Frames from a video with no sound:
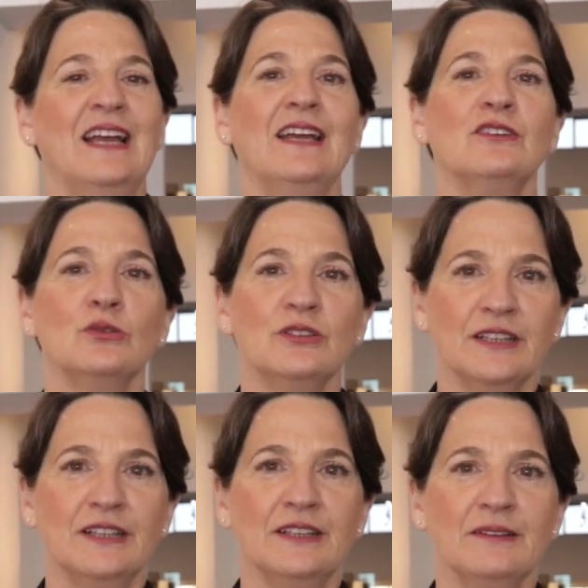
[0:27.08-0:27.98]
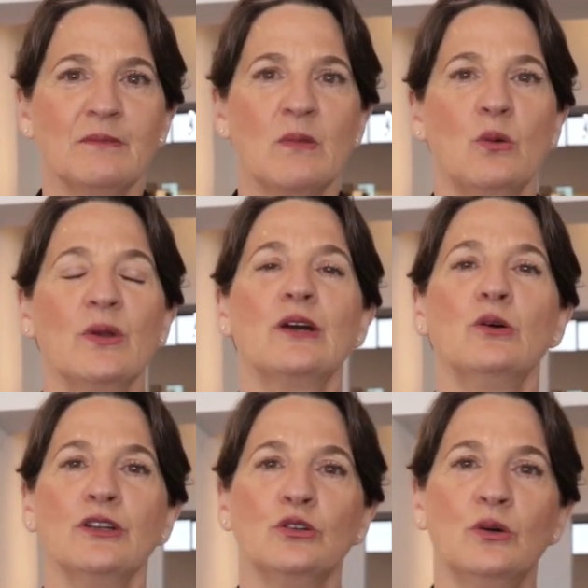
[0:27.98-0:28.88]
And today, we are
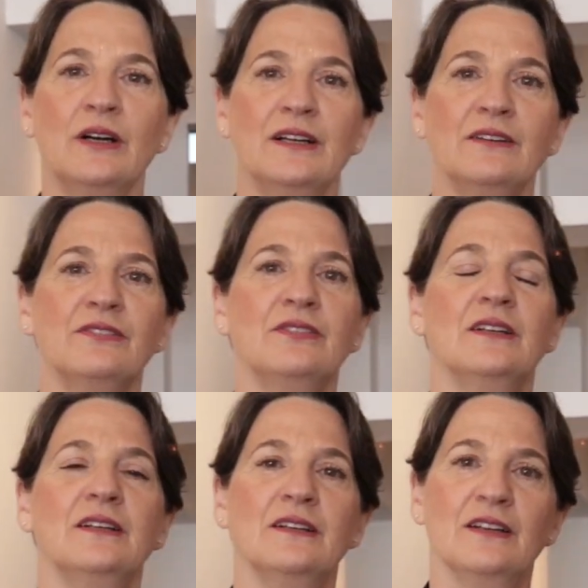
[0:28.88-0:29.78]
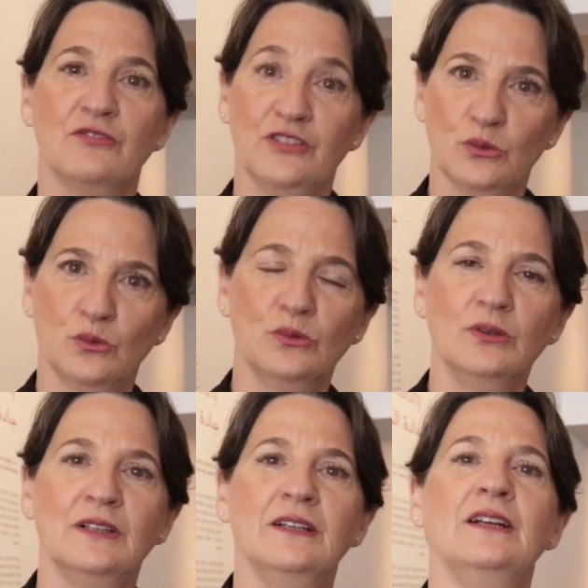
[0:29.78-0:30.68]
going to have a view
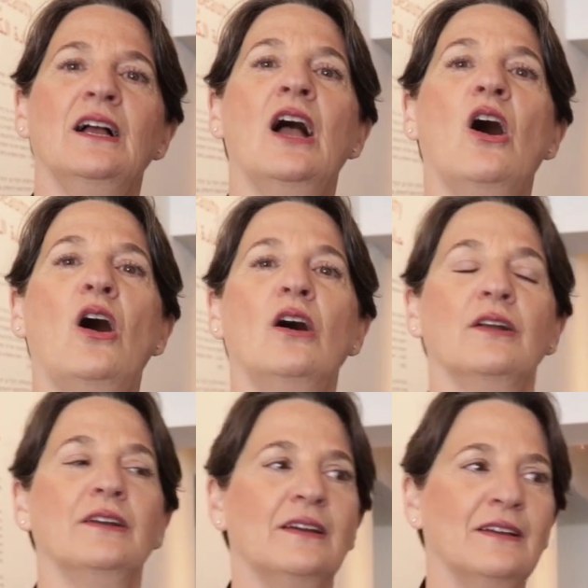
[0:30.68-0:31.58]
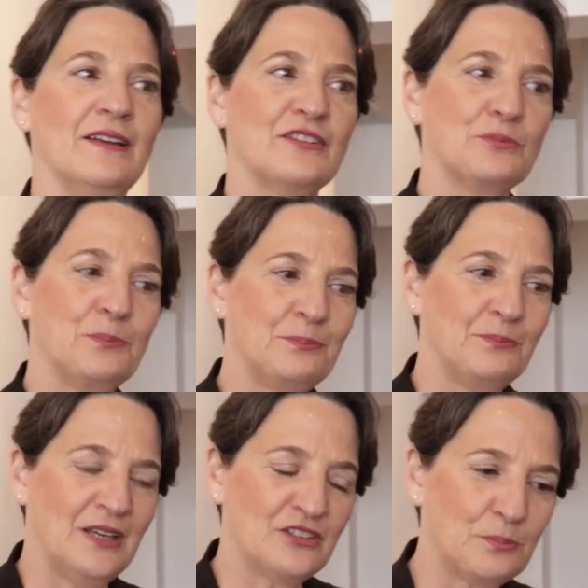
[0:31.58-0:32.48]
on
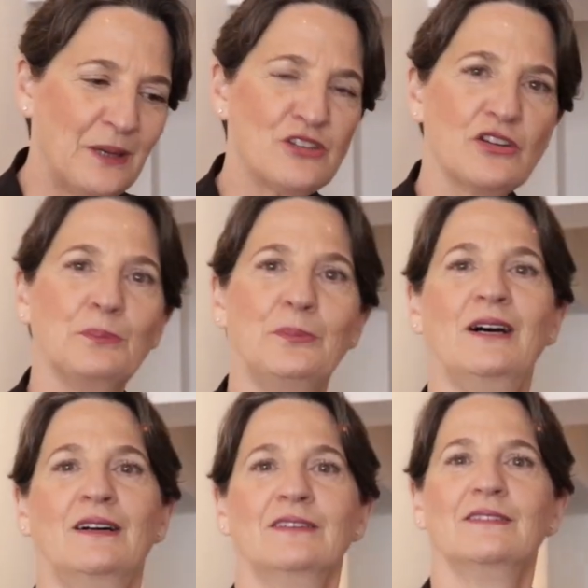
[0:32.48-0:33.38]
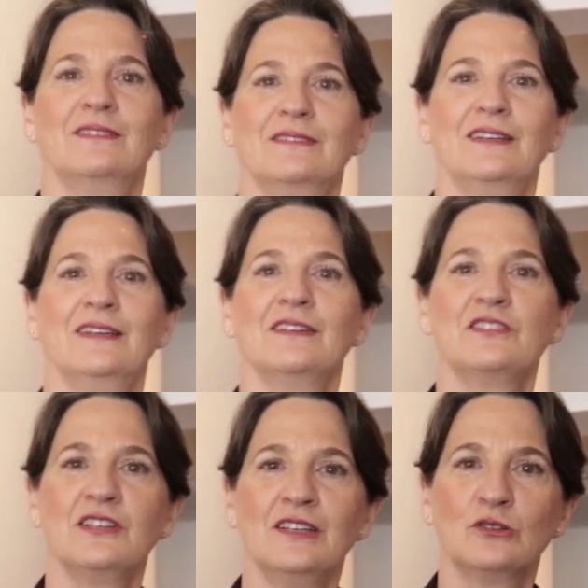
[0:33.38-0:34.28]
a special part in the
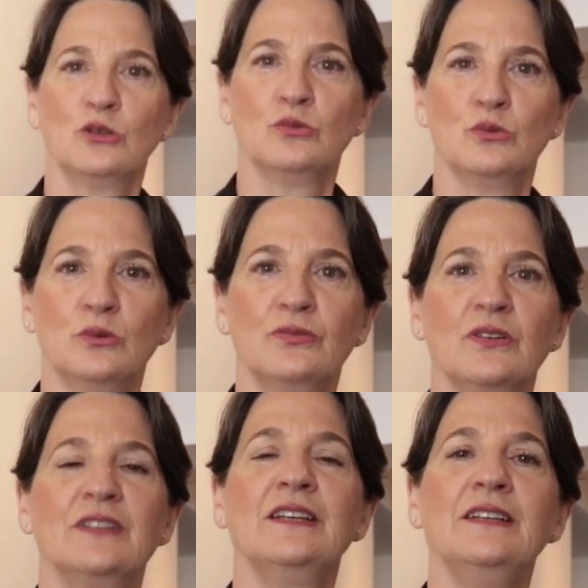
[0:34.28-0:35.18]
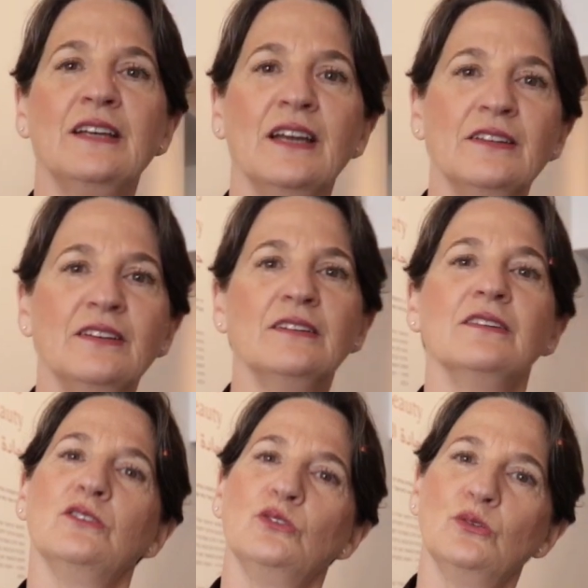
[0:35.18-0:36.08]
synagogue roof dedicated
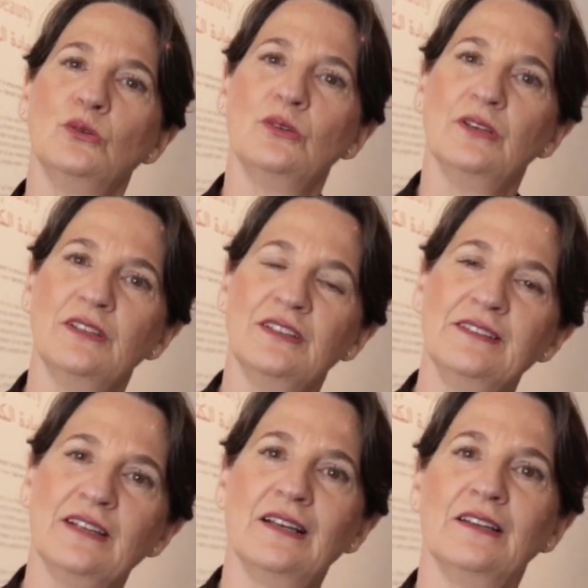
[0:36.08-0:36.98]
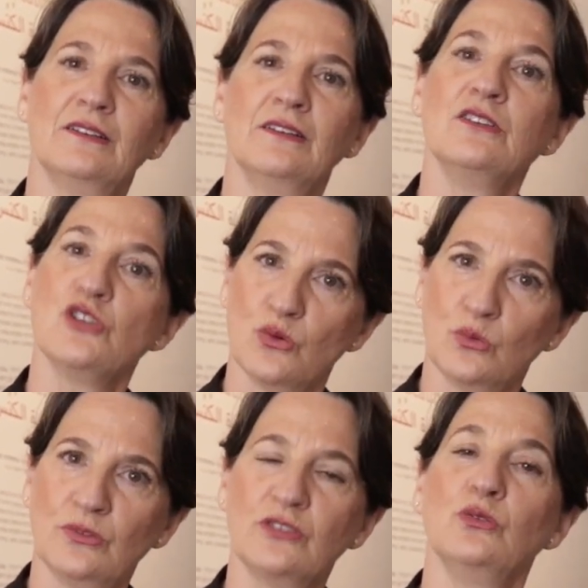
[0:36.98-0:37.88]
to the Italian
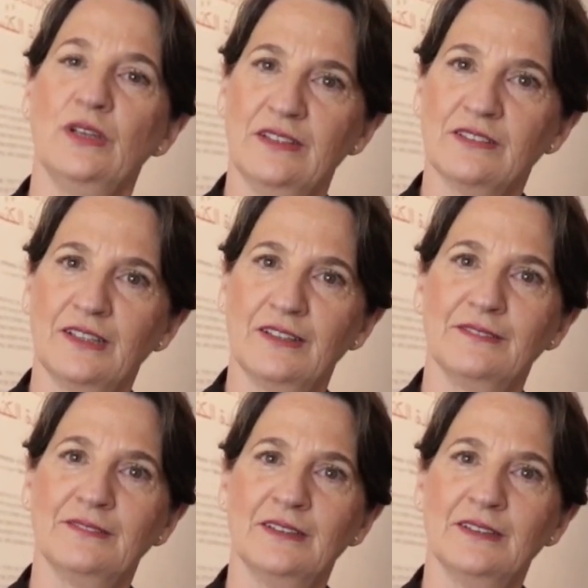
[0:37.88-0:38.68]
Jews, to Italy.